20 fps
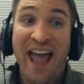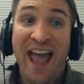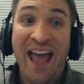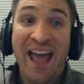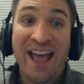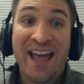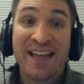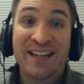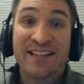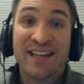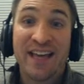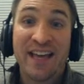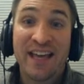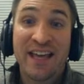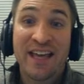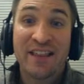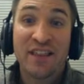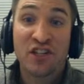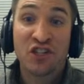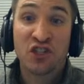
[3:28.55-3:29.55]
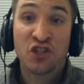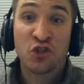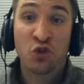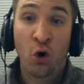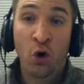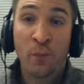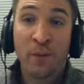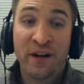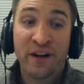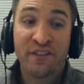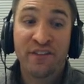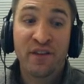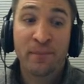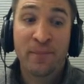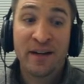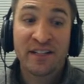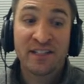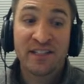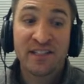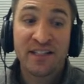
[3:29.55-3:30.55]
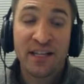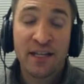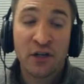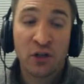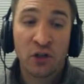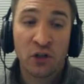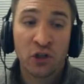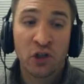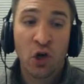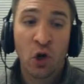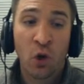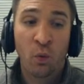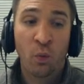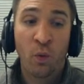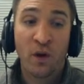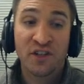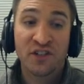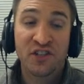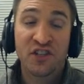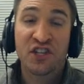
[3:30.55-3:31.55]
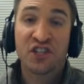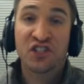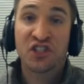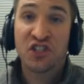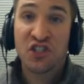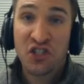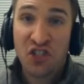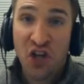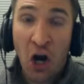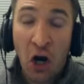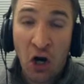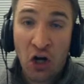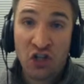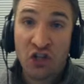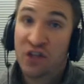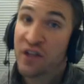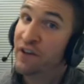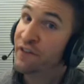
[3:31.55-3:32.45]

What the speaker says: and the storming of the Bastille was the start,